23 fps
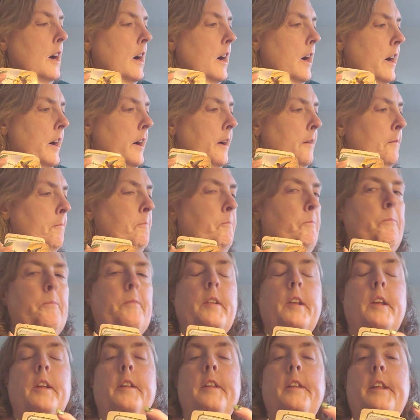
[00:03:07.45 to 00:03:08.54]
Um,
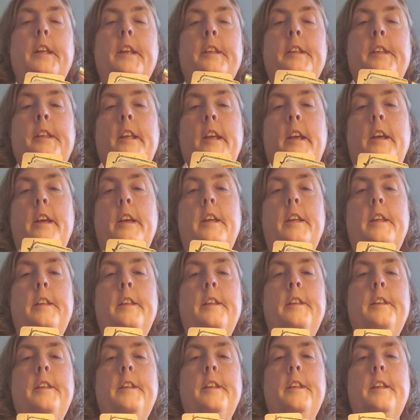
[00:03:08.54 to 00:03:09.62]
this
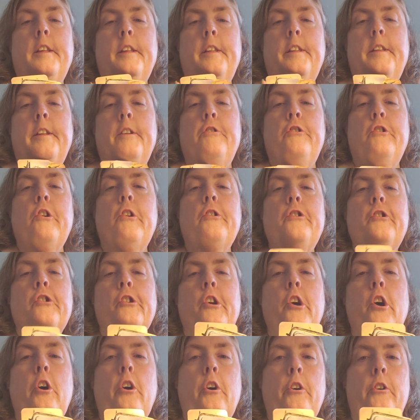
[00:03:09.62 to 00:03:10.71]
is the judge
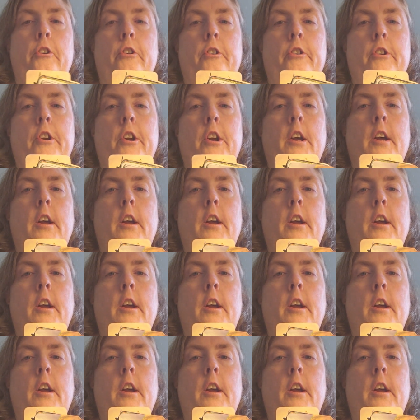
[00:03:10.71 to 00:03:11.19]
card.